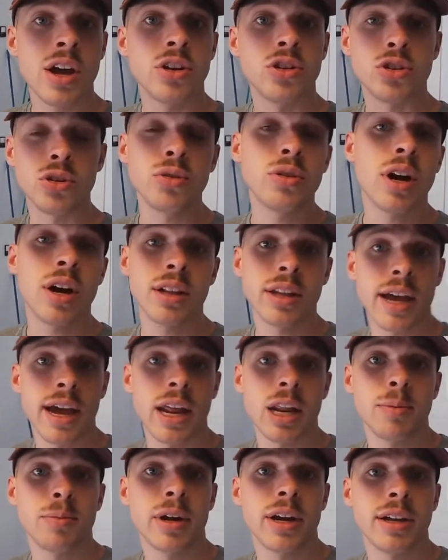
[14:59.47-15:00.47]
Do not let
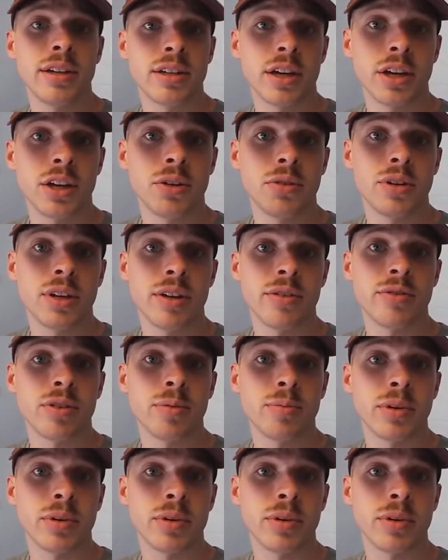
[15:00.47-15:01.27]
anybody tell you different,